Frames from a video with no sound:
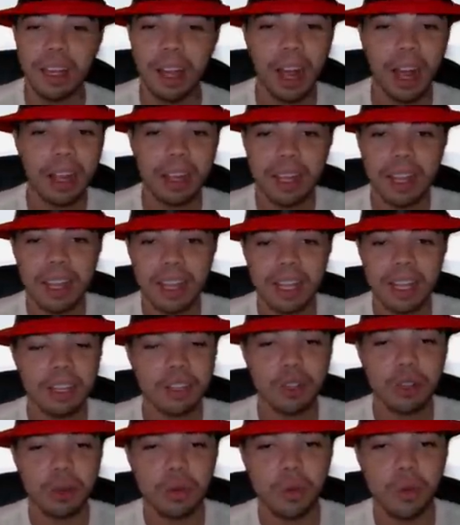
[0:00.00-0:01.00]
I think it
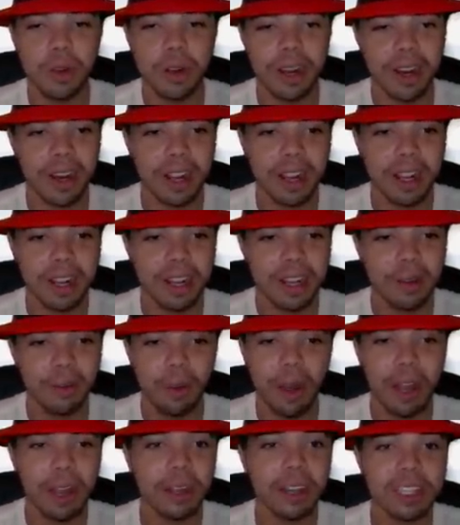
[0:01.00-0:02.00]
should work.
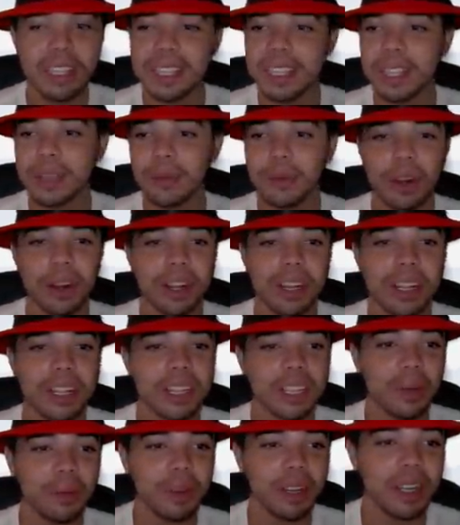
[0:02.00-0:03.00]
Why doesn't it work? Can
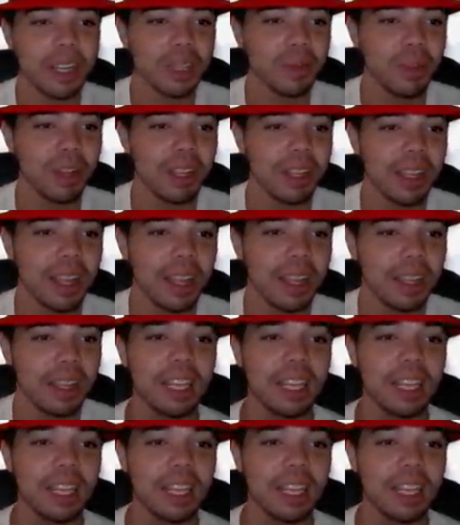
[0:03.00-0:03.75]
someone explain that?